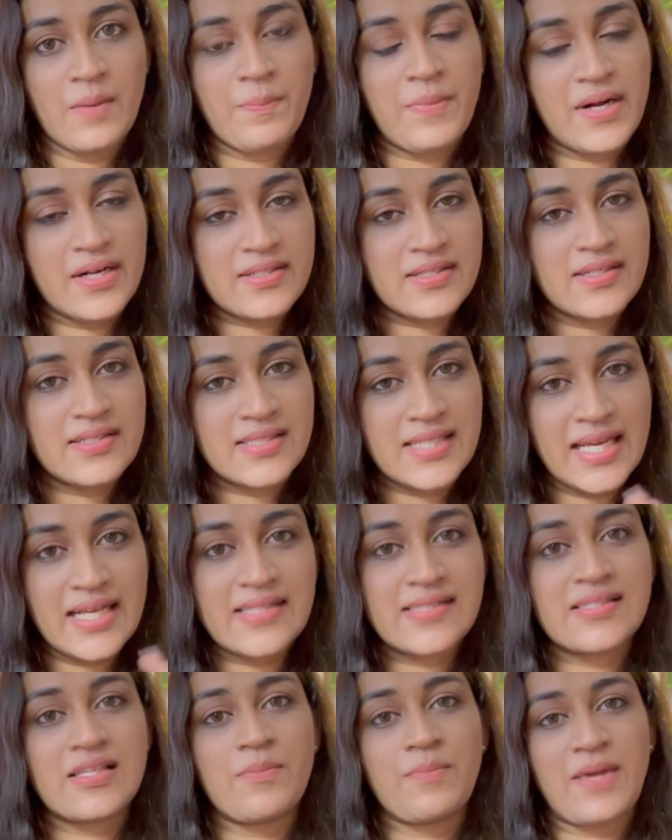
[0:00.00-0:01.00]
But take
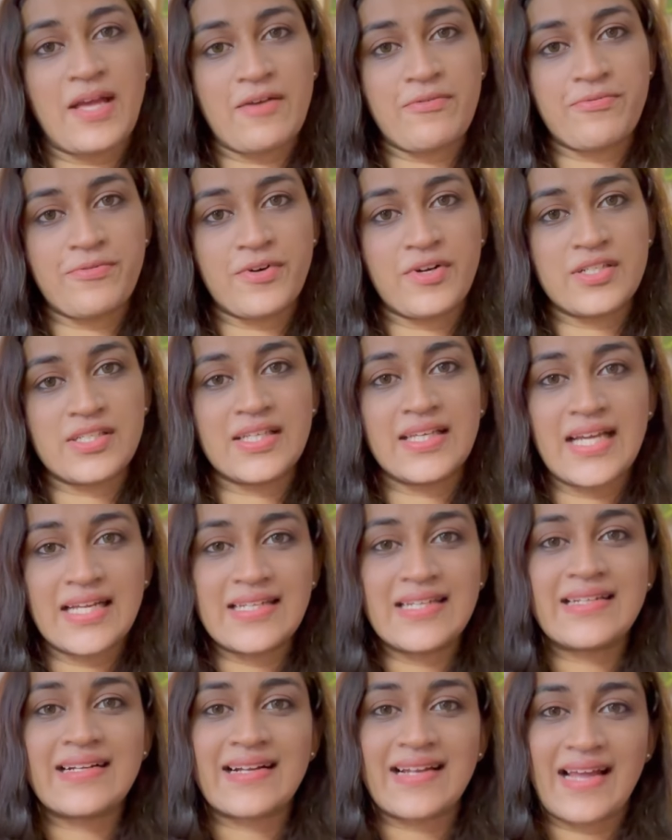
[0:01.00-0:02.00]
some effort, get
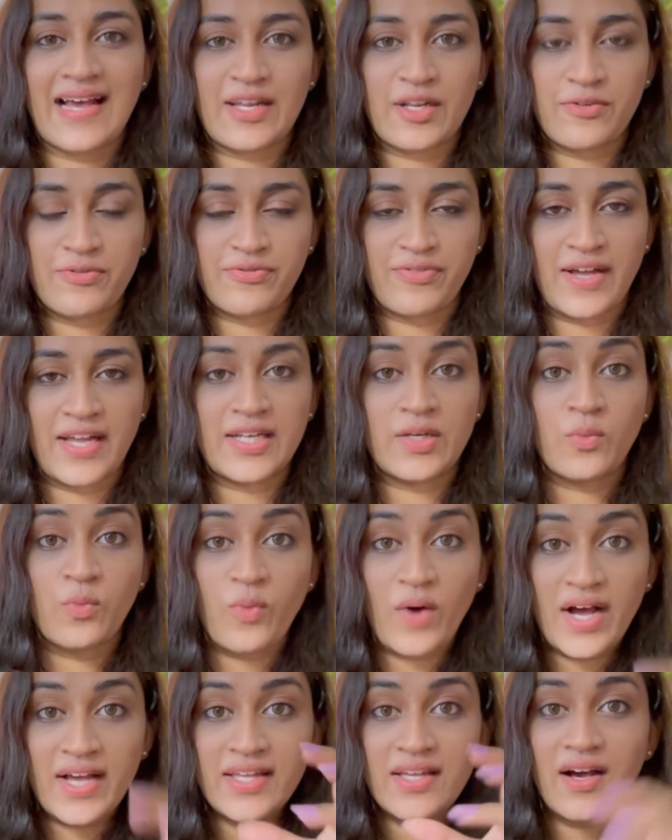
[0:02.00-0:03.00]
it clarified.
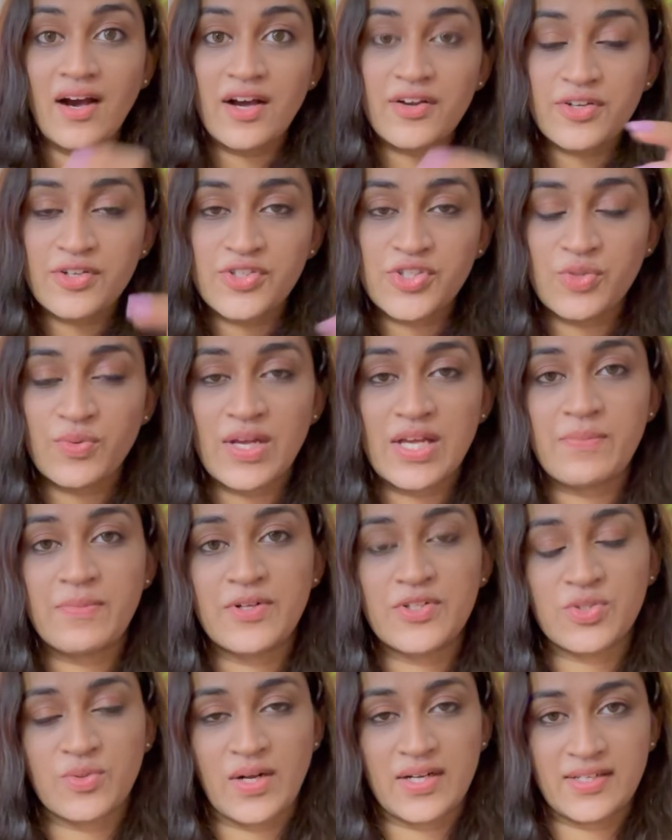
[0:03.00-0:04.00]
Why aren't you
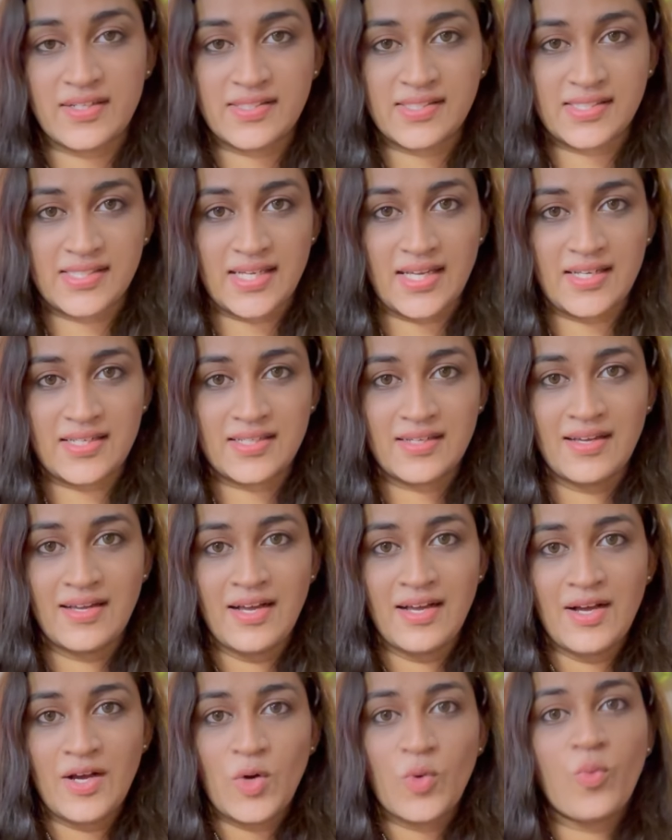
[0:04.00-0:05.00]
able to understand?
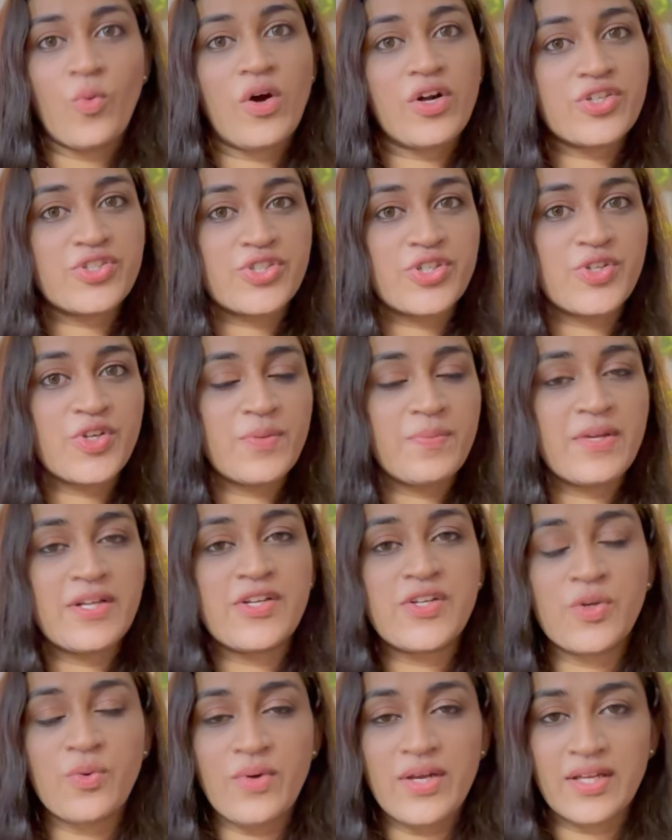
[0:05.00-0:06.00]
What should you be
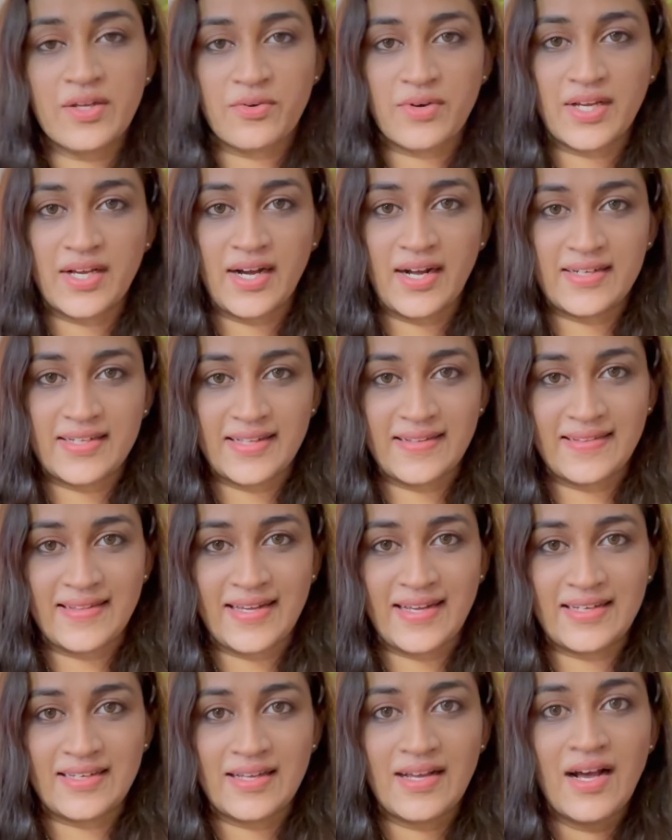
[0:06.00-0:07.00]
doing regarding
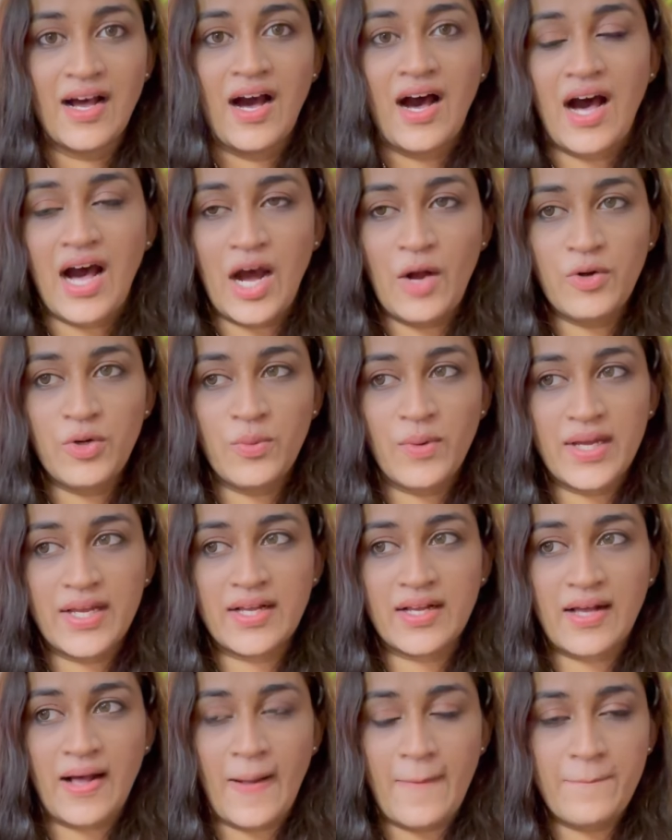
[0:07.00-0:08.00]
that? How do I
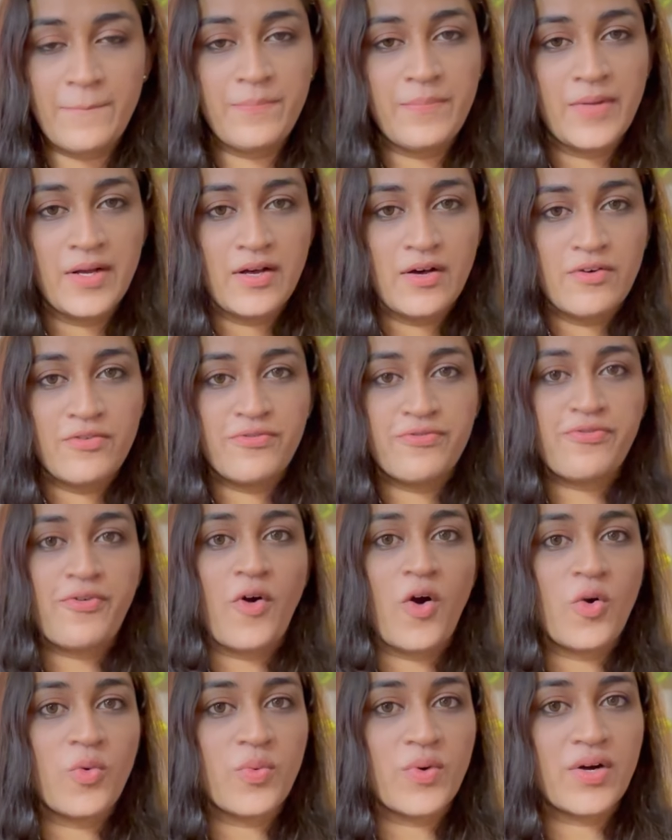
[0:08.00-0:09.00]
come
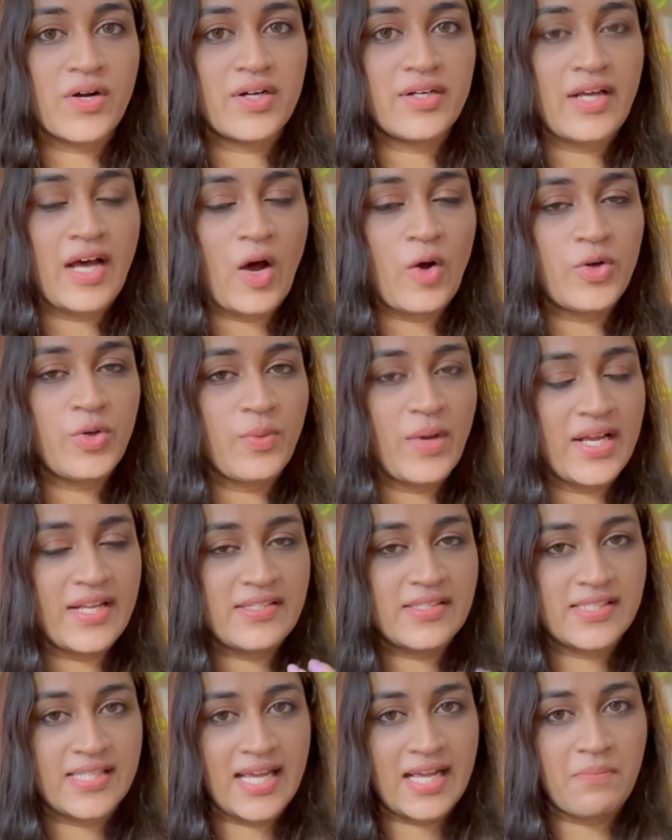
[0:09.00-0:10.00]
forward? How do I
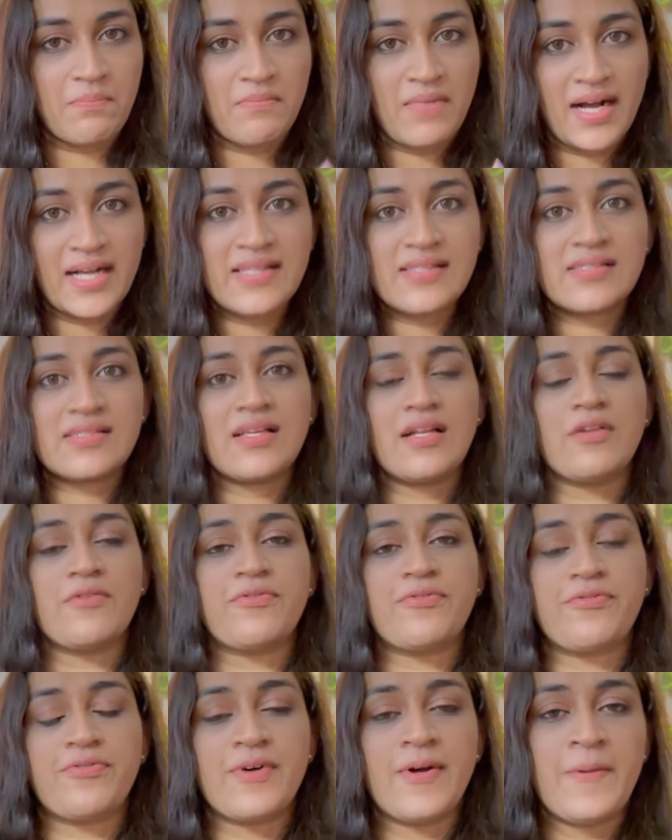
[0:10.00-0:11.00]
take
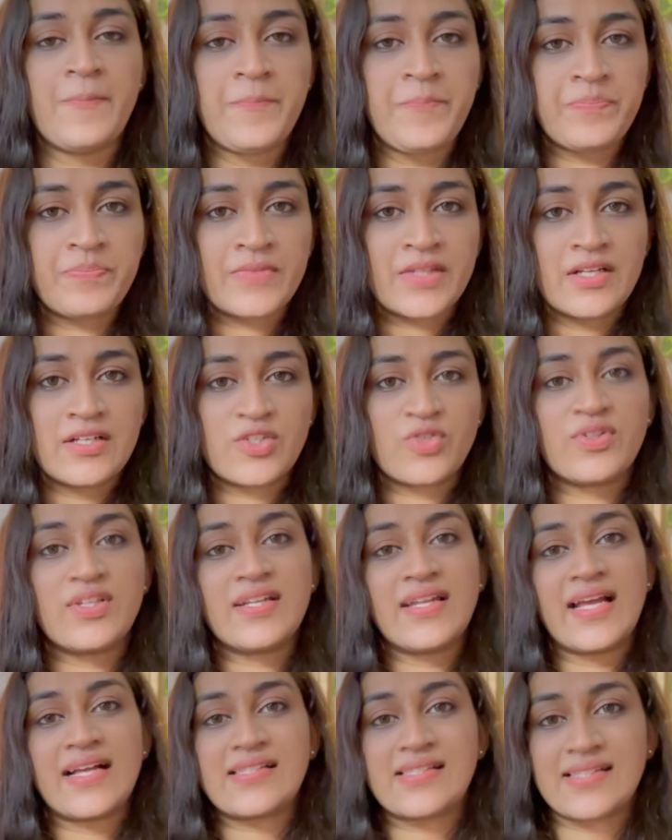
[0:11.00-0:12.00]
myself to the
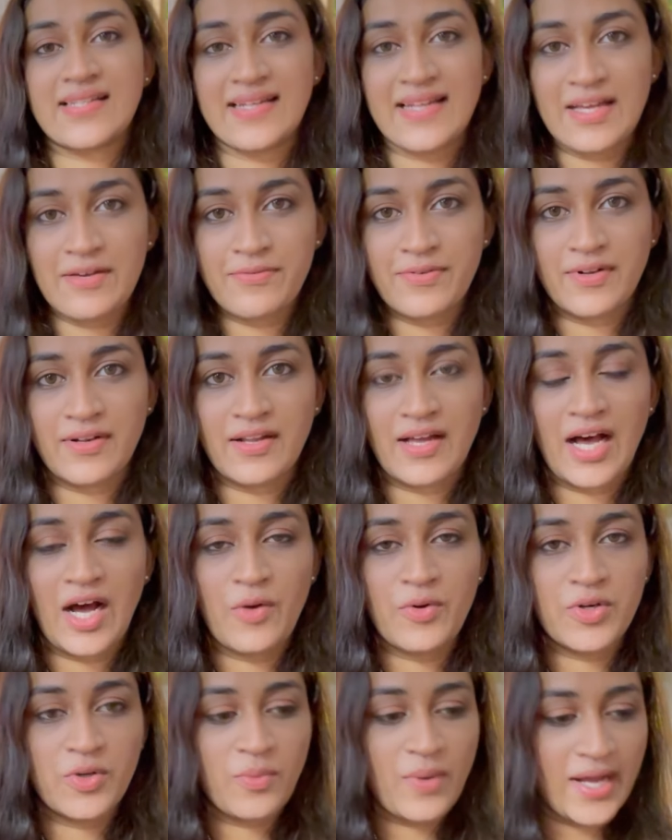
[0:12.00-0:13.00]
next level?
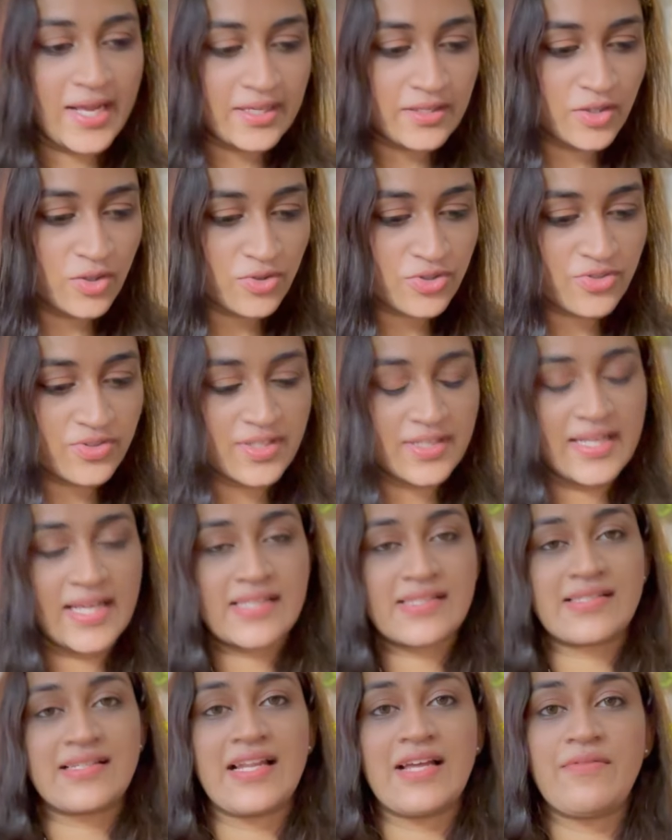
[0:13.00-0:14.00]
How do I go to the
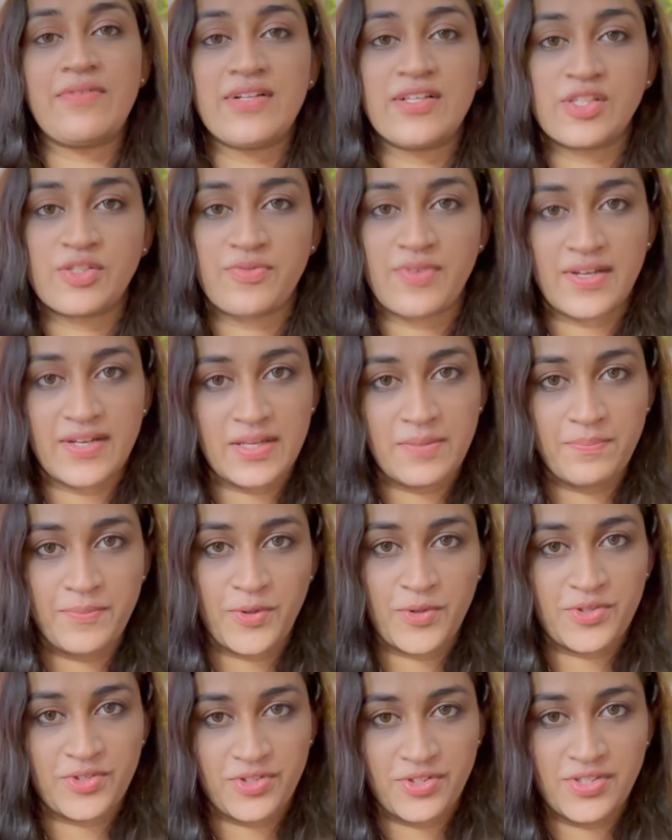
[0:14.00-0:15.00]
next level is very
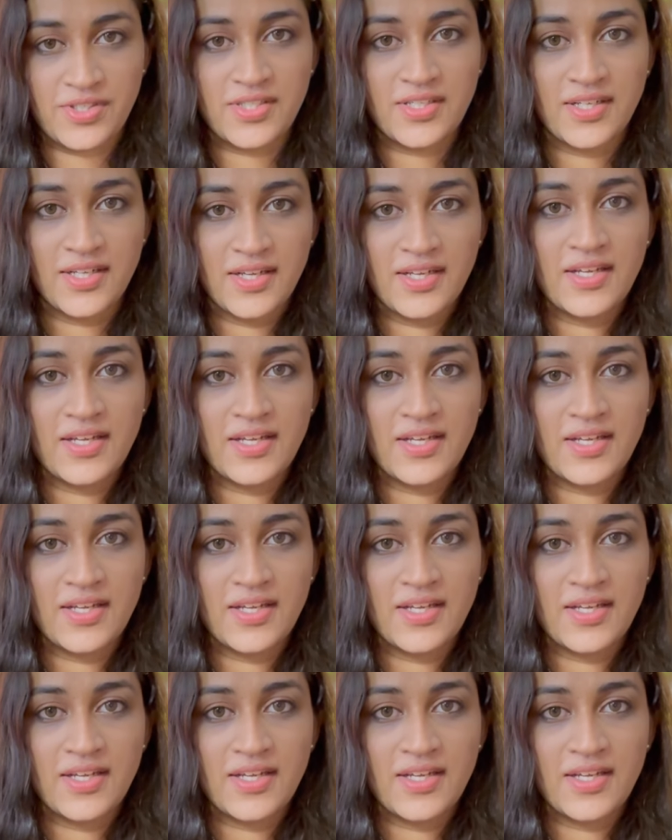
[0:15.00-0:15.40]
important.